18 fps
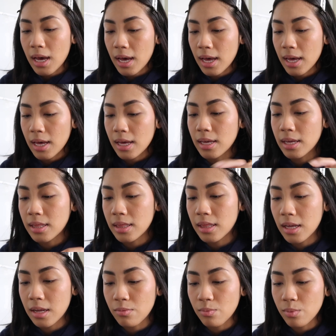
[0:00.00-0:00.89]

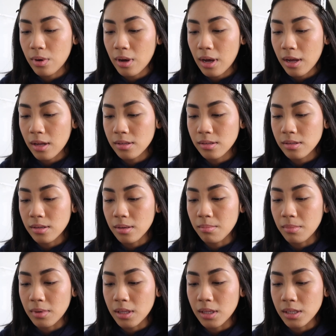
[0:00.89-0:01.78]
And then we'll add
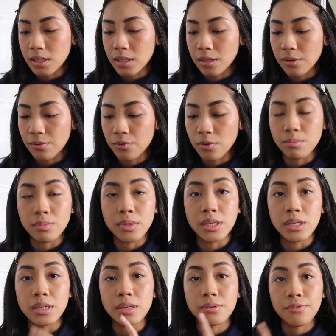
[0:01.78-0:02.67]
some glitter from
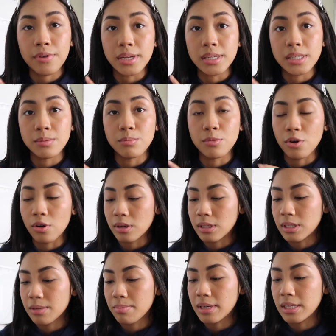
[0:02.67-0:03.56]
the Fenty
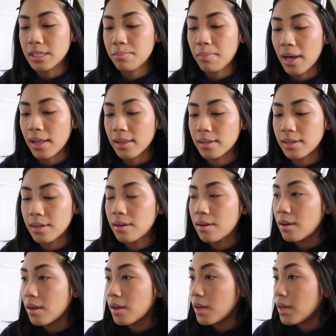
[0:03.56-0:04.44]
Moroccan Spice
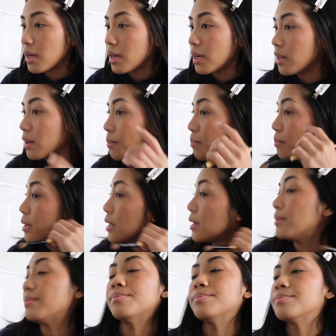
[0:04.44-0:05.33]
palette in a bit.